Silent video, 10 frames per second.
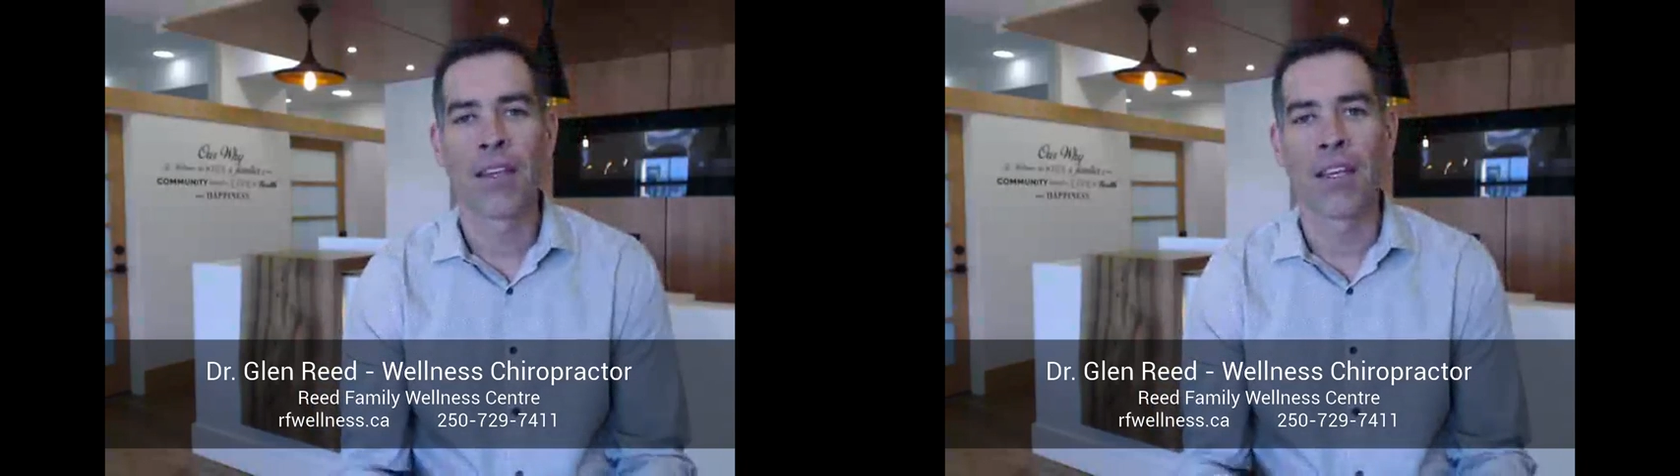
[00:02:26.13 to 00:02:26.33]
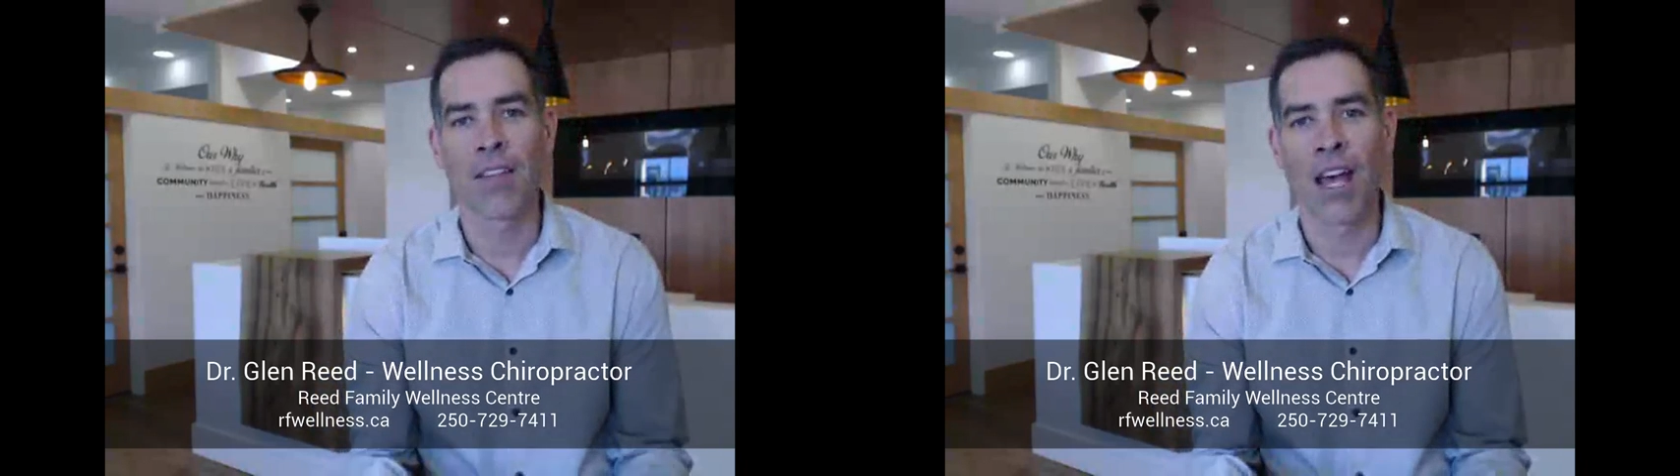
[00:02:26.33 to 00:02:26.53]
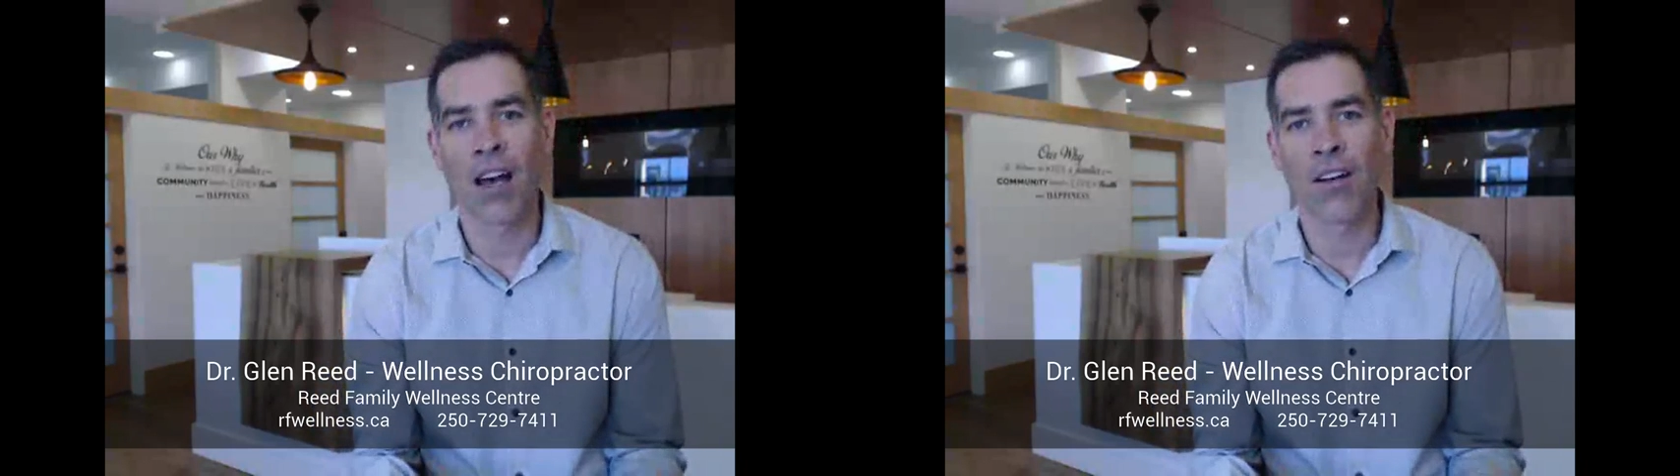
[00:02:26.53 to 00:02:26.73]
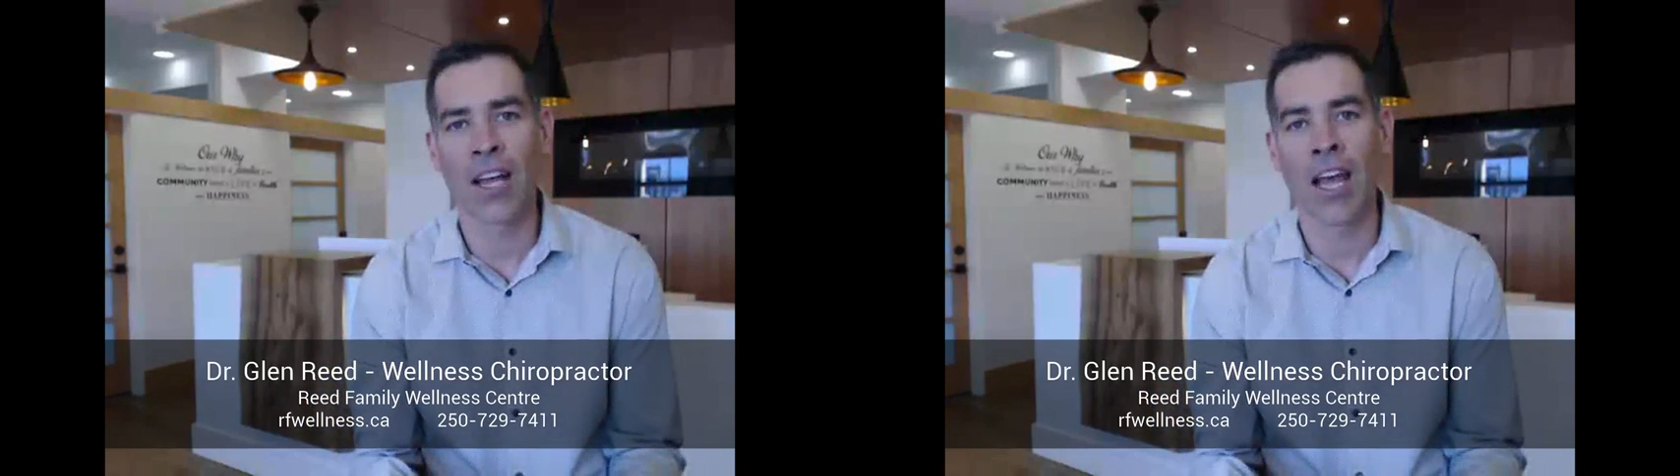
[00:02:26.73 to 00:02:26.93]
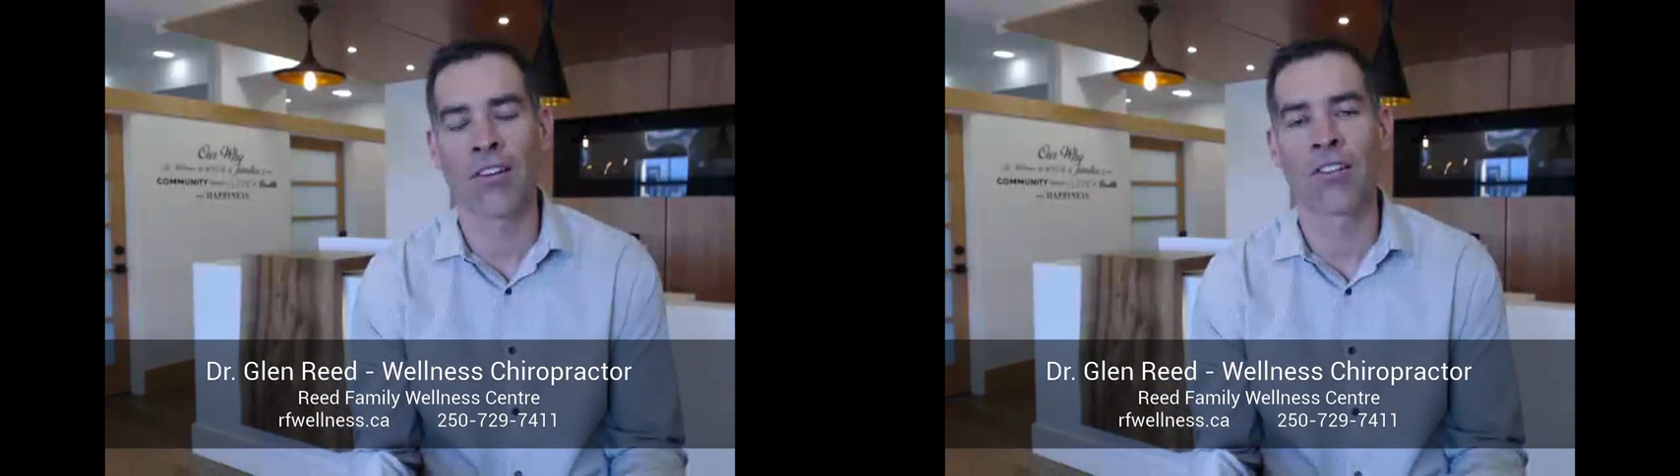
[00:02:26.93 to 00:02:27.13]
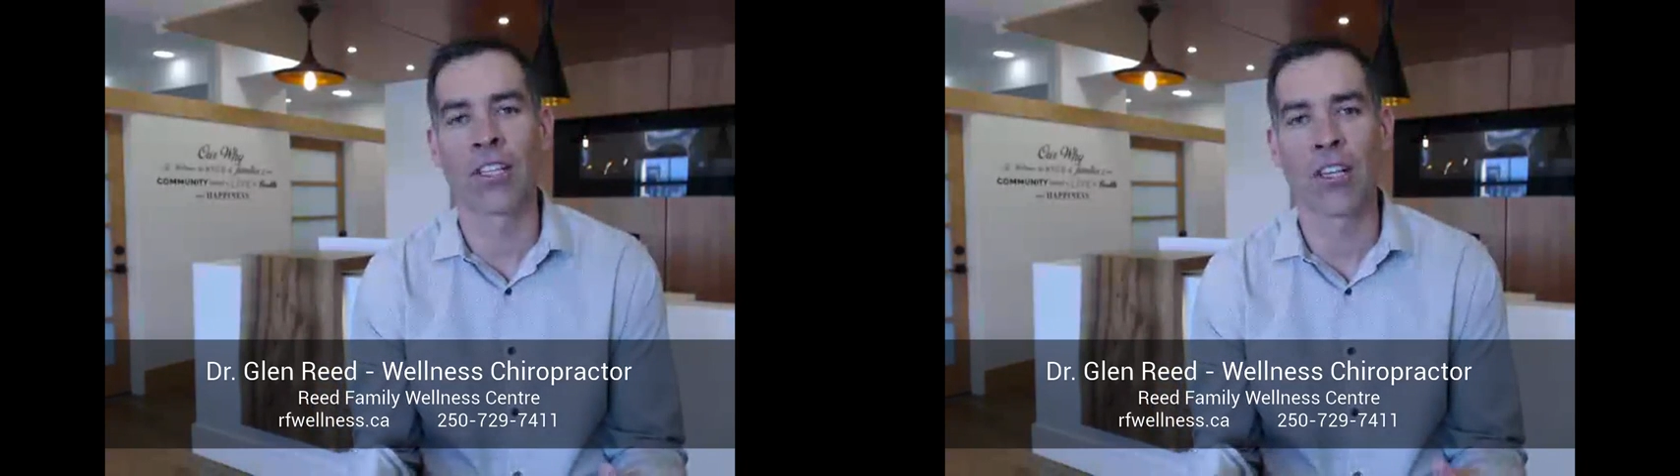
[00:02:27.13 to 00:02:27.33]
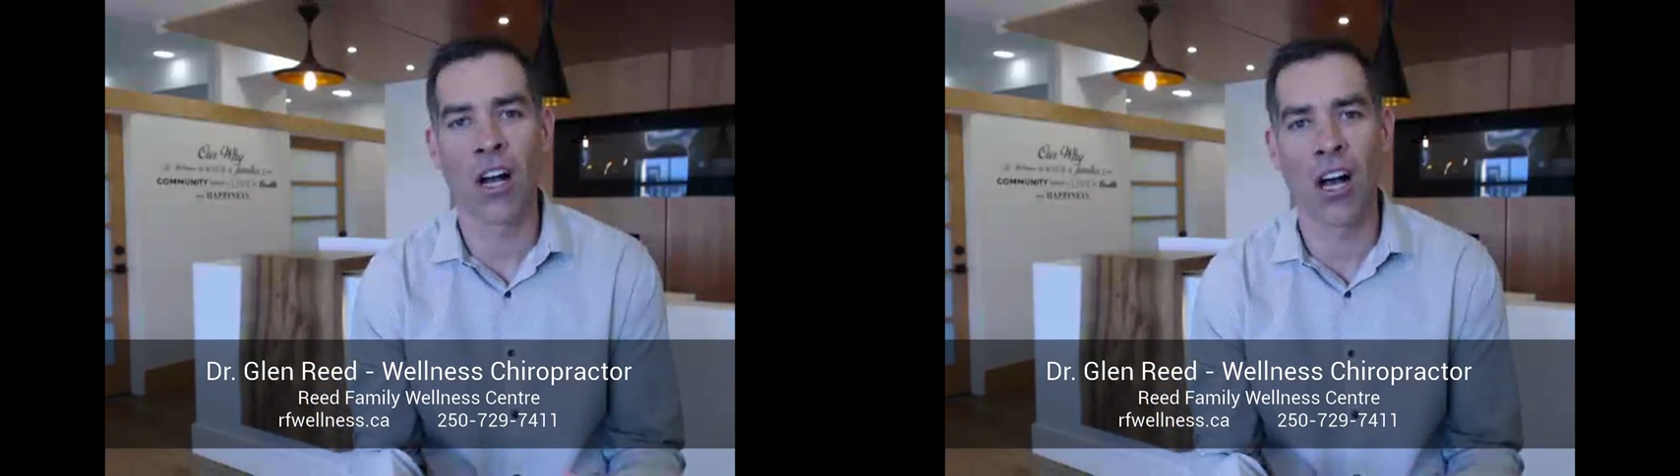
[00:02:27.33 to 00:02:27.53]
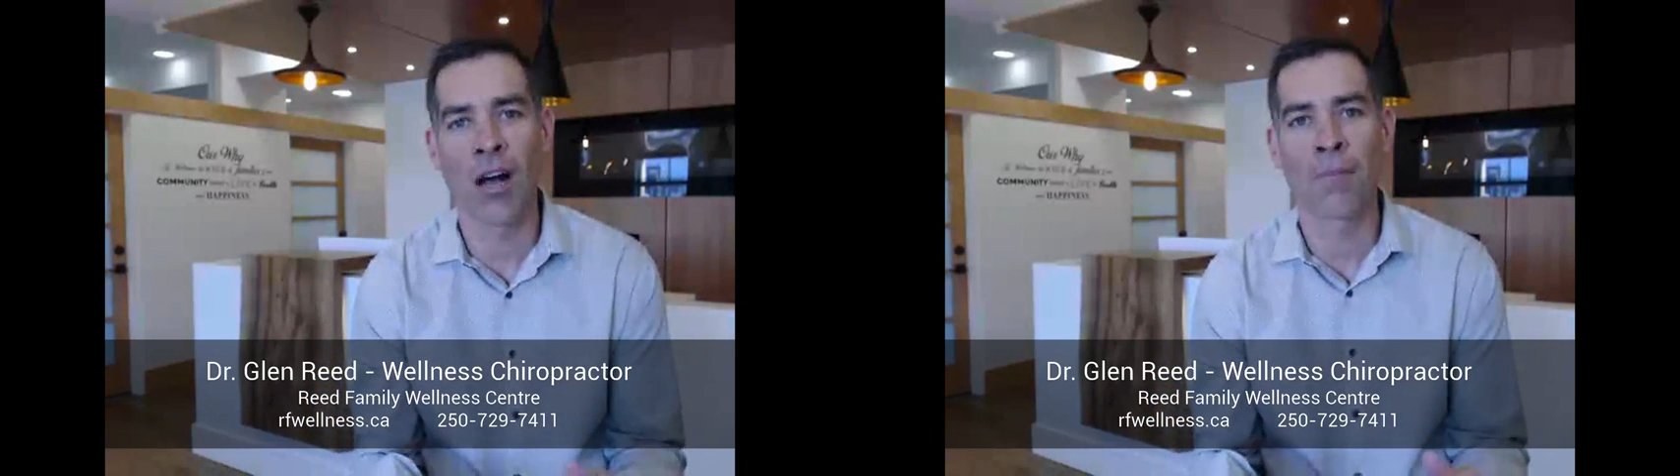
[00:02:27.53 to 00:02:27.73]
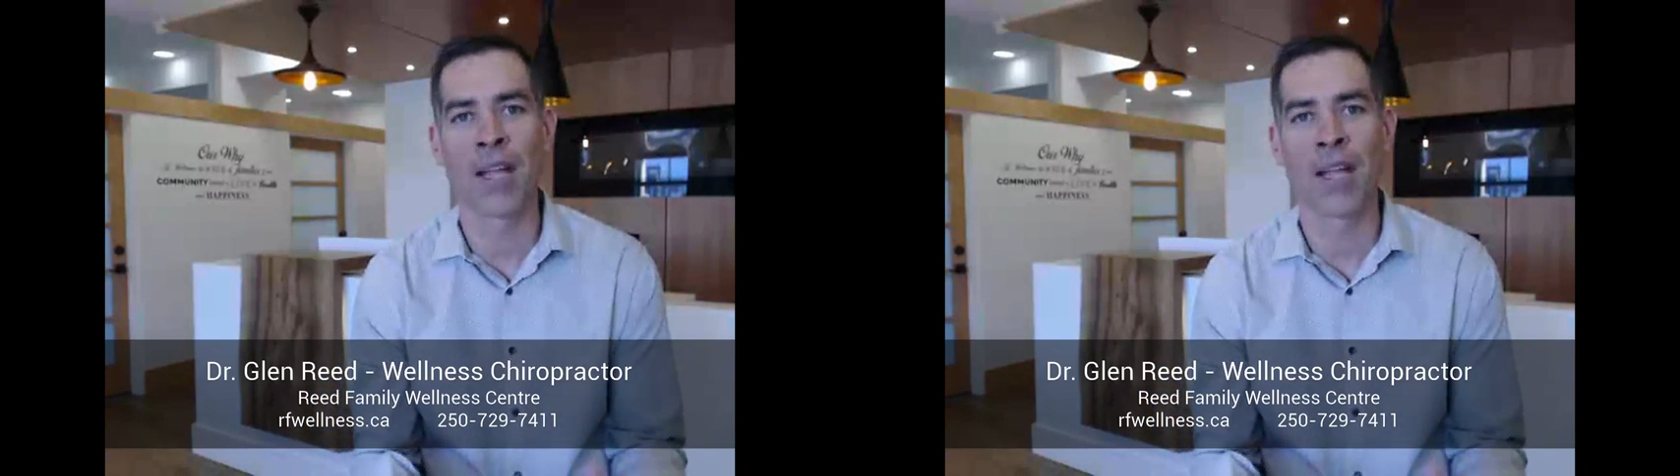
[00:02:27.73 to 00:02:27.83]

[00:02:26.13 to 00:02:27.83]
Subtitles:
is how to actually calm